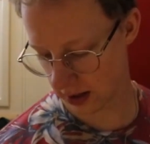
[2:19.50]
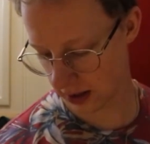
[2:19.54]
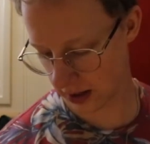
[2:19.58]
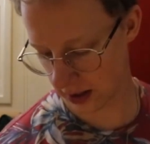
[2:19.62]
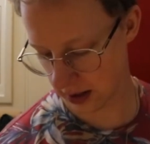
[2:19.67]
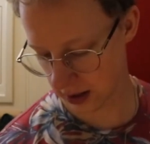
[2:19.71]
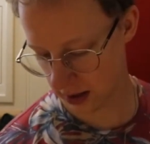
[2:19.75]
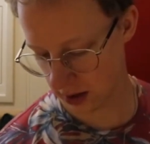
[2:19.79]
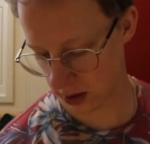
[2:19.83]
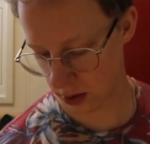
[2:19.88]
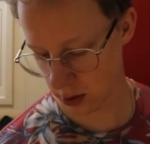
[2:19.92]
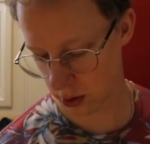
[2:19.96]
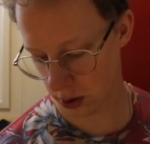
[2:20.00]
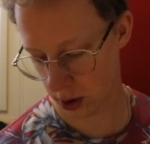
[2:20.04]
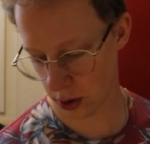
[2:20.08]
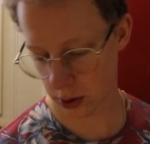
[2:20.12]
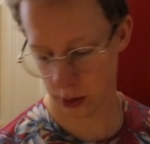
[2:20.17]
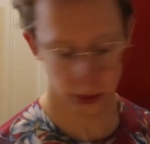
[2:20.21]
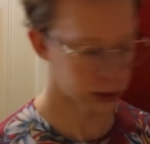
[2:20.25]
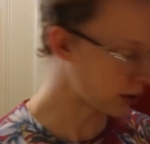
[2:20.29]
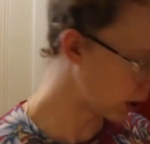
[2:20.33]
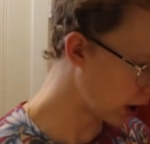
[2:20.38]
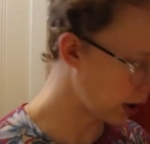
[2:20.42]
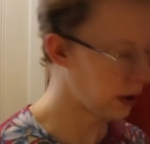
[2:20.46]
then you're
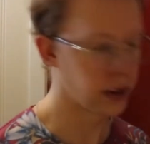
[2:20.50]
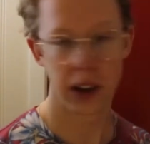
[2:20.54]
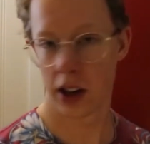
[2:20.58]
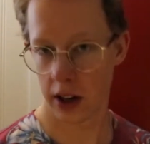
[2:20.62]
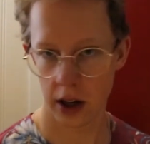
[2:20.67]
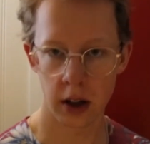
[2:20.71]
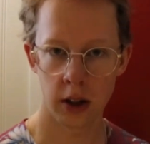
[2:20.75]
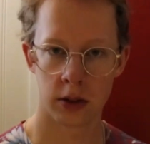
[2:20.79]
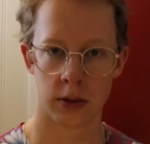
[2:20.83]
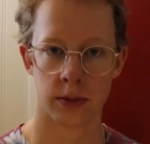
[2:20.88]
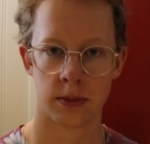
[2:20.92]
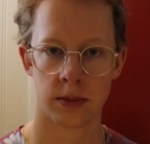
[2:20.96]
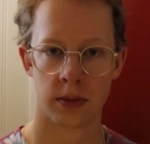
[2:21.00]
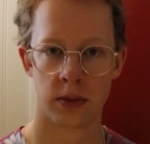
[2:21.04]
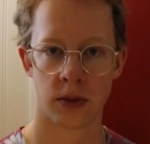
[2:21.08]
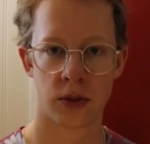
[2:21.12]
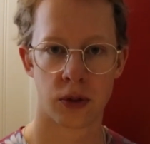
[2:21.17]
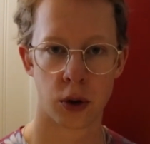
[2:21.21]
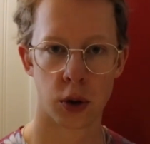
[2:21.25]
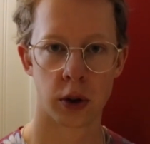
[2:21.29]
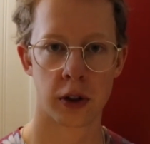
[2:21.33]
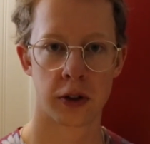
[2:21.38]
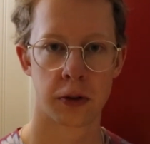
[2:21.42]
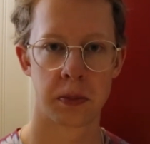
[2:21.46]
gonna turn it on.
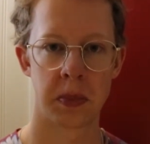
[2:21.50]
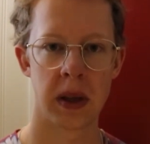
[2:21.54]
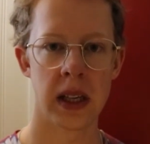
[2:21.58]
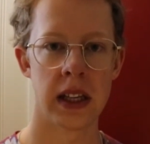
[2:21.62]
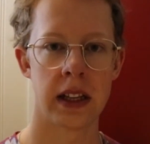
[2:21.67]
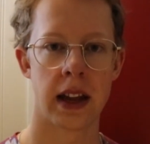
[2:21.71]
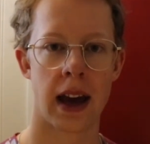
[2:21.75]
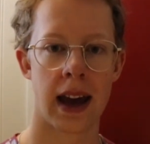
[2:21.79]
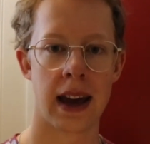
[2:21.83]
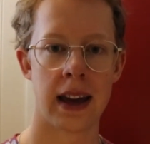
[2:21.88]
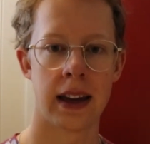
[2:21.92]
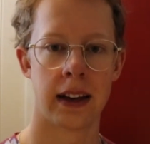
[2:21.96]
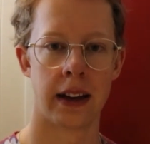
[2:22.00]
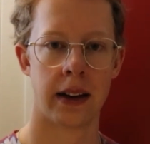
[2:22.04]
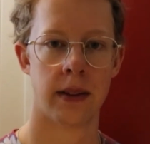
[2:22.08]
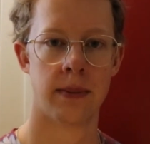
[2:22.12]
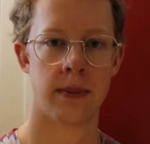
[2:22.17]
Full speed ahead.